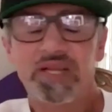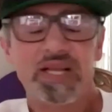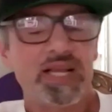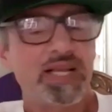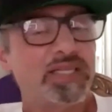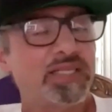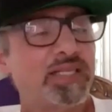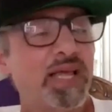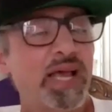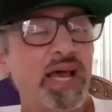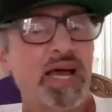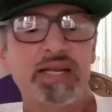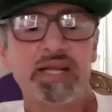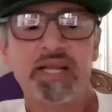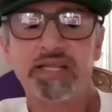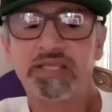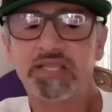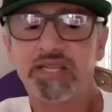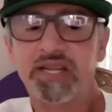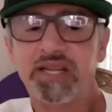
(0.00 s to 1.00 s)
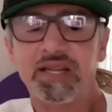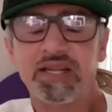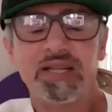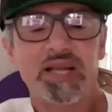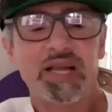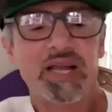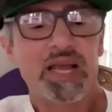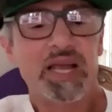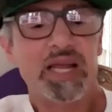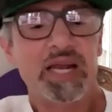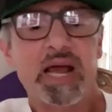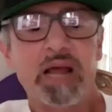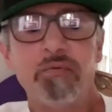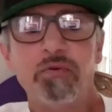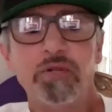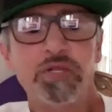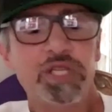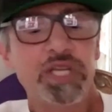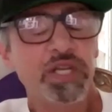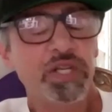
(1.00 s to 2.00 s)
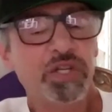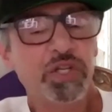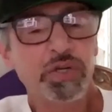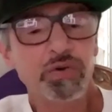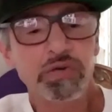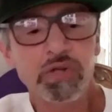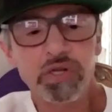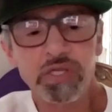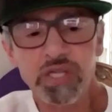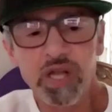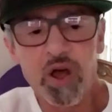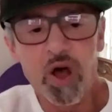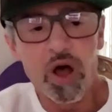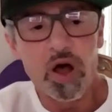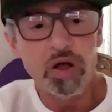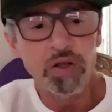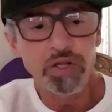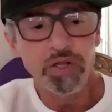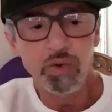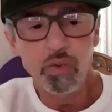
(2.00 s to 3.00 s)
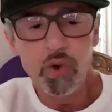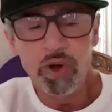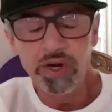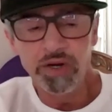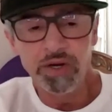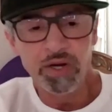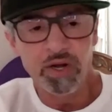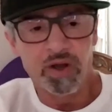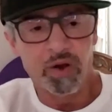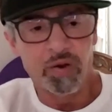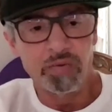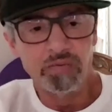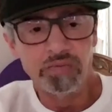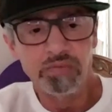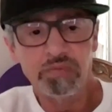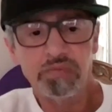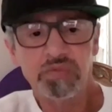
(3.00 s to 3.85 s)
It's that easy. Mm-hmm. And I will teach you all you want to know.